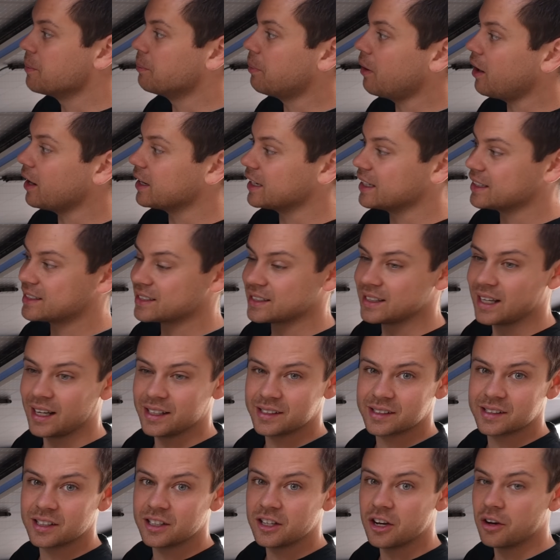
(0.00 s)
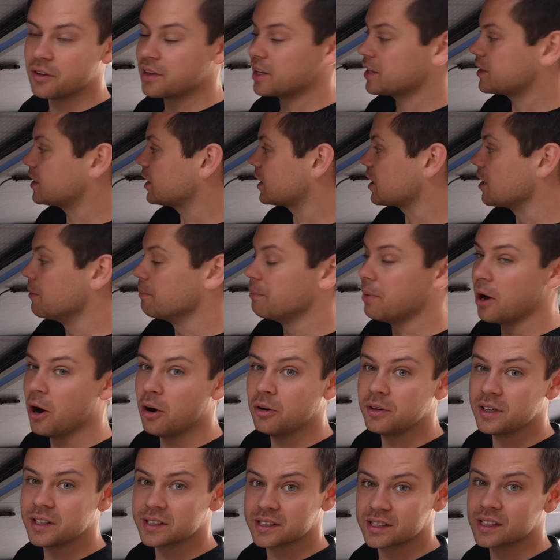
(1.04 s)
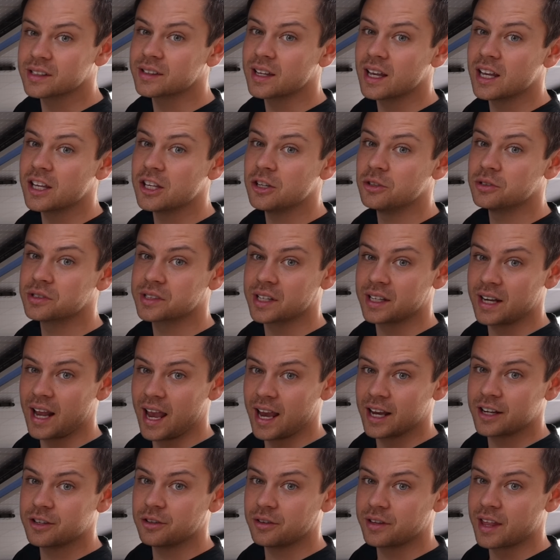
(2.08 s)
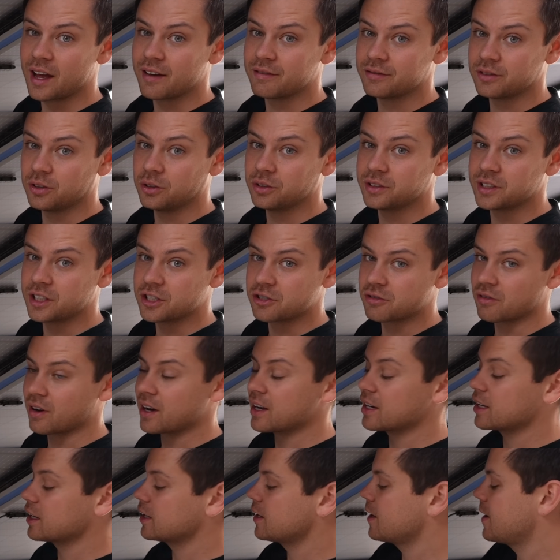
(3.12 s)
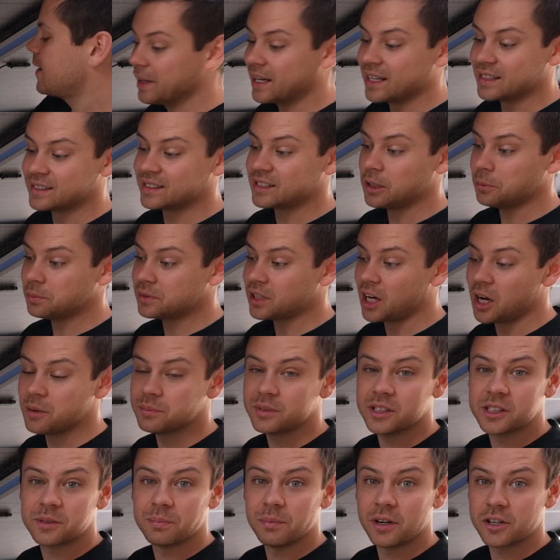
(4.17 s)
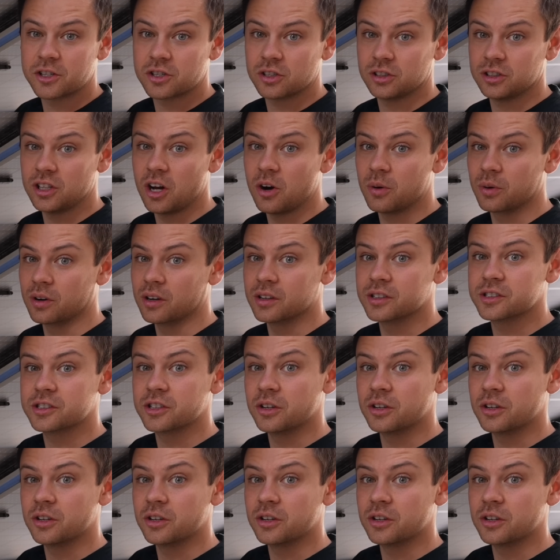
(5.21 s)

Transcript: but it's nice to know that the components that they use can handle that that voltage rating because sometimes it's much lower.